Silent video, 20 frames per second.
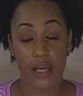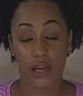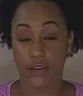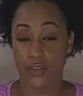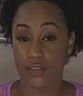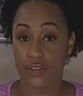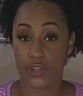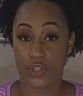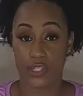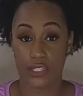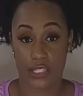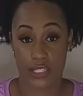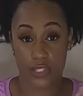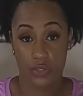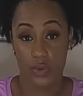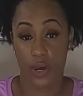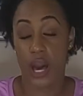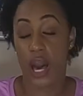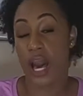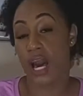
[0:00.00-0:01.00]
Of course, they
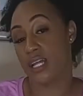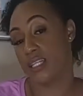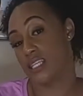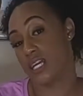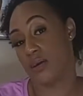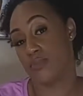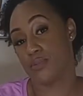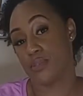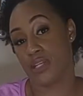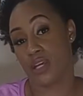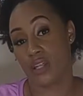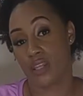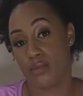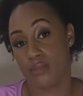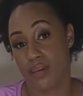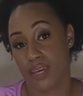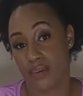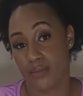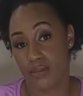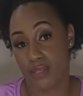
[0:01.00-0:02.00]
do an autopsy on the
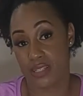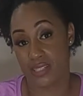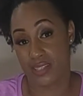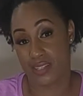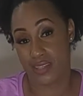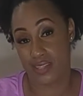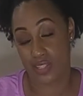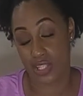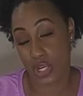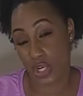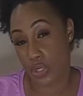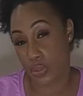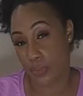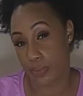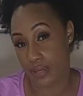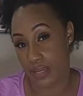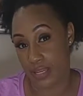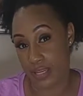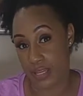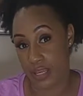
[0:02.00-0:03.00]
baby to
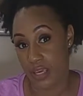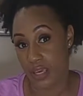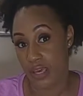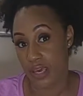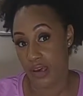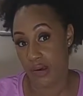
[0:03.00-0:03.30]
determine